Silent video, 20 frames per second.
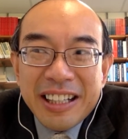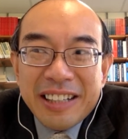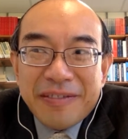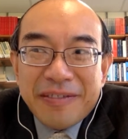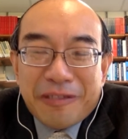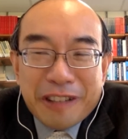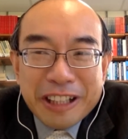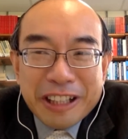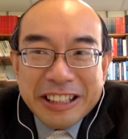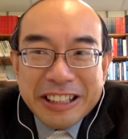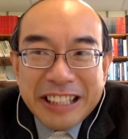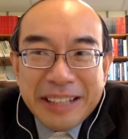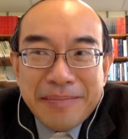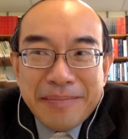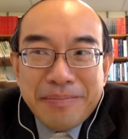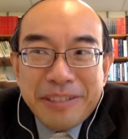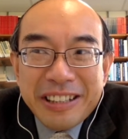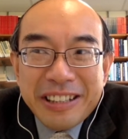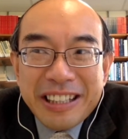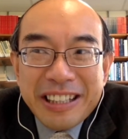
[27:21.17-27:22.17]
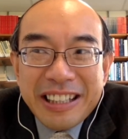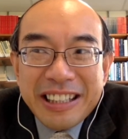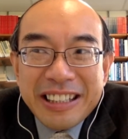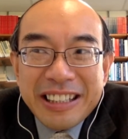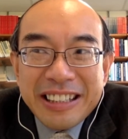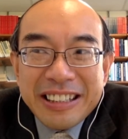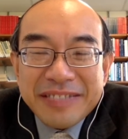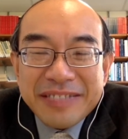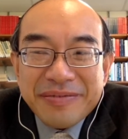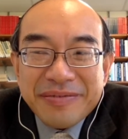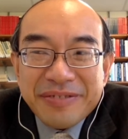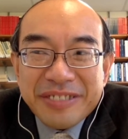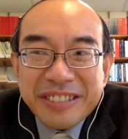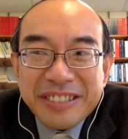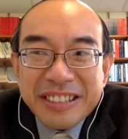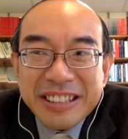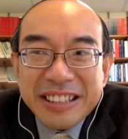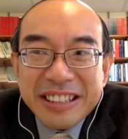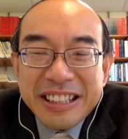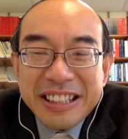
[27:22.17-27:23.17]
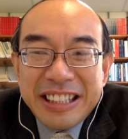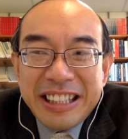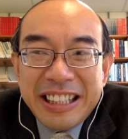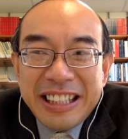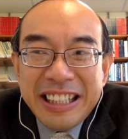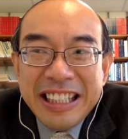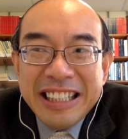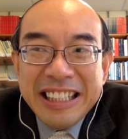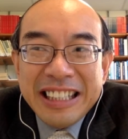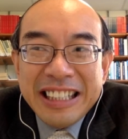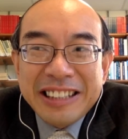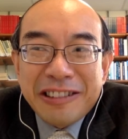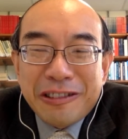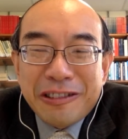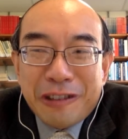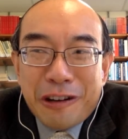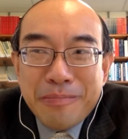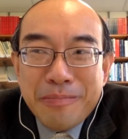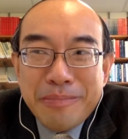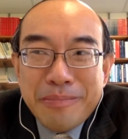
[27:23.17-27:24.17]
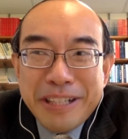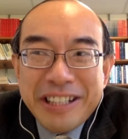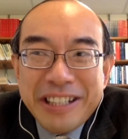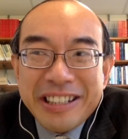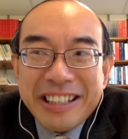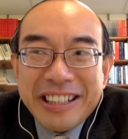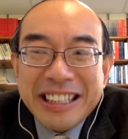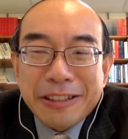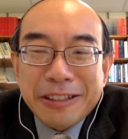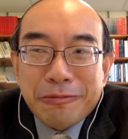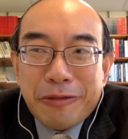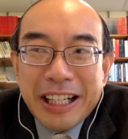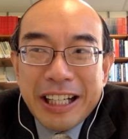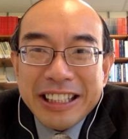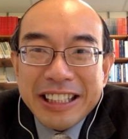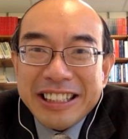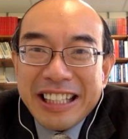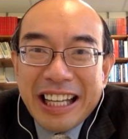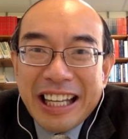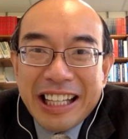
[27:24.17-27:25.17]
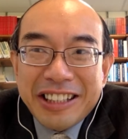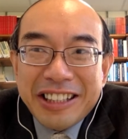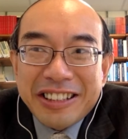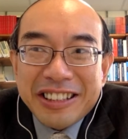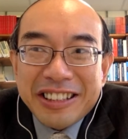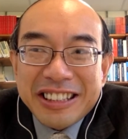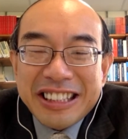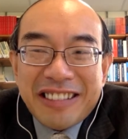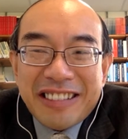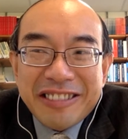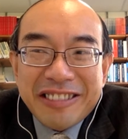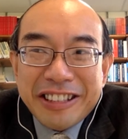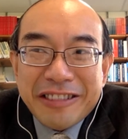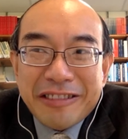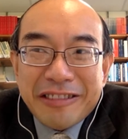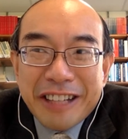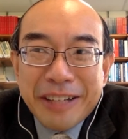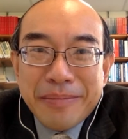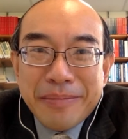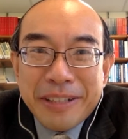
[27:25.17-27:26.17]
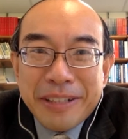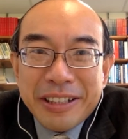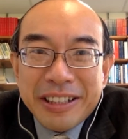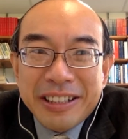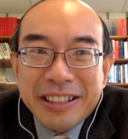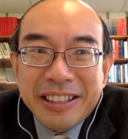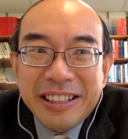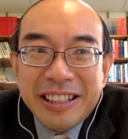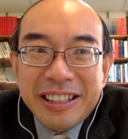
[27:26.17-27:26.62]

For example, in the so-called Middle East, West Asia, Saudi Arabia,